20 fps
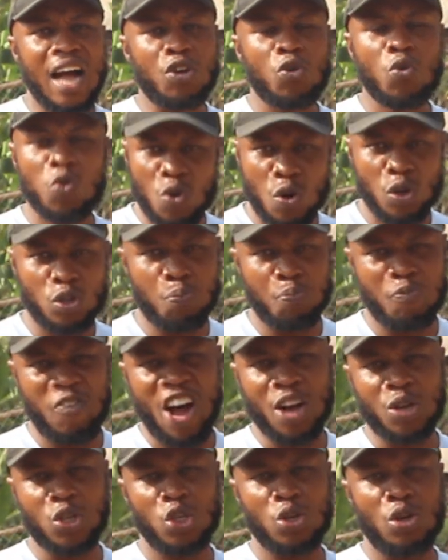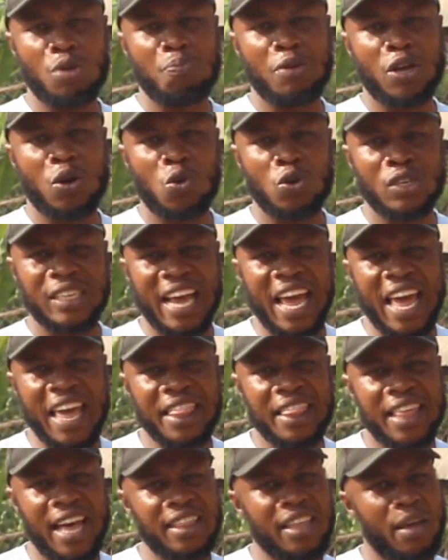do not function because
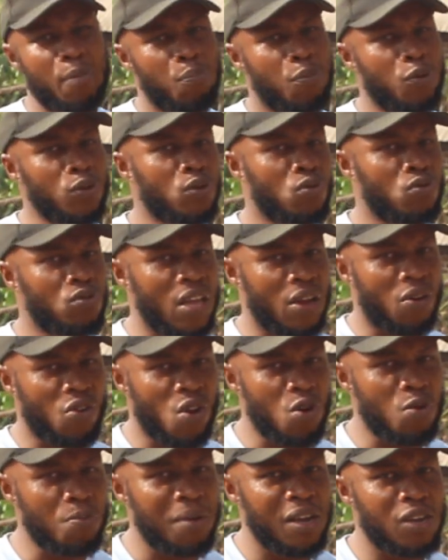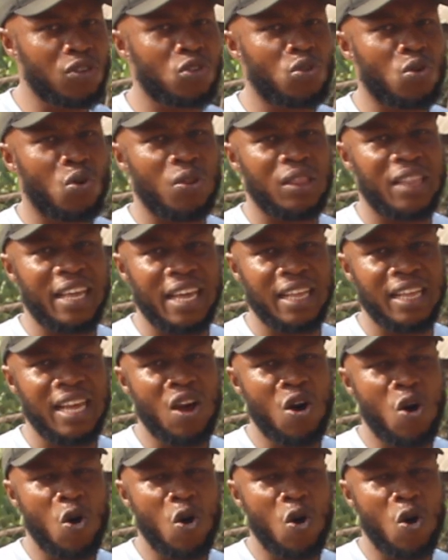either they put the wrong meals on the